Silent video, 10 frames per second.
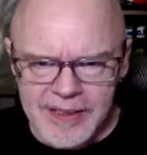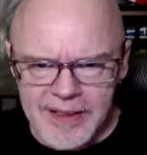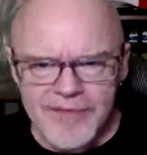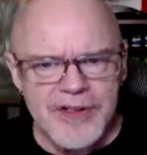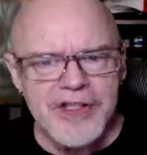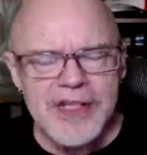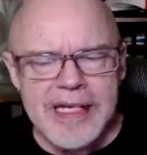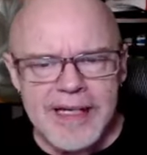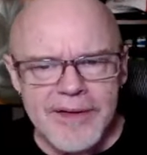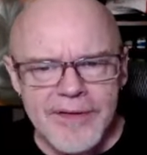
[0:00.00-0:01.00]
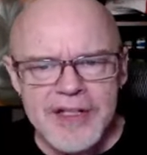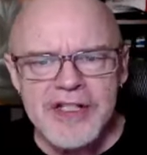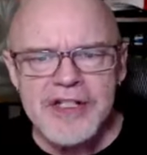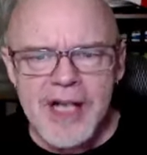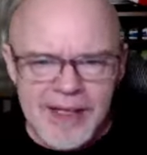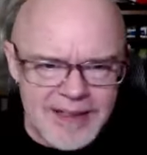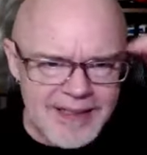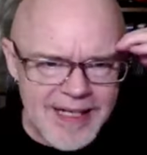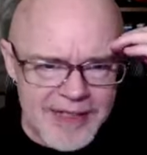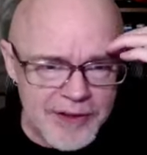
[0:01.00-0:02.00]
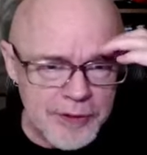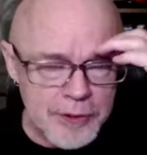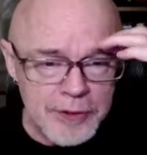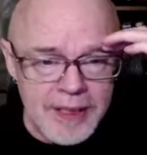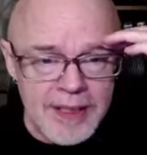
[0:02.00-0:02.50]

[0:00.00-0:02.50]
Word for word: of the sea that stunned Nezeru